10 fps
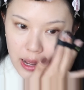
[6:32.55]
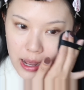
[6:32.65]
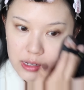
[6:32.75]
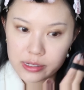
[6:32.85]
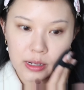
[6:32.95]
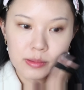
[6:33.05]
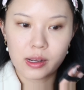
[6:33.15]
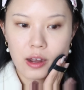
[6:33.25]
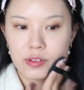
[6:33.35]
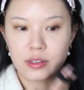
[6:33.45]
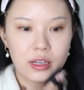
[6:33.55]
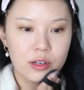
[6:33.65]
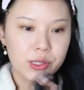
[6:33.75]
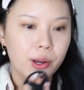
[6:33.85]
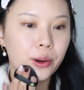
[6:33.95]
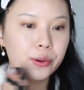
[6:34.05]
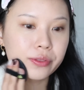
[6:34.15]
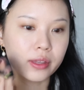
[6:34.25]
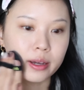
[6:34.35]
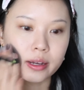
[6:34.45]
I had to take him to aftercare. It was a
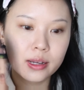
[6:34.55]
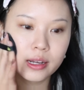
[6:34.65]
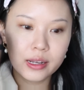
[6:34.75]
whole thing.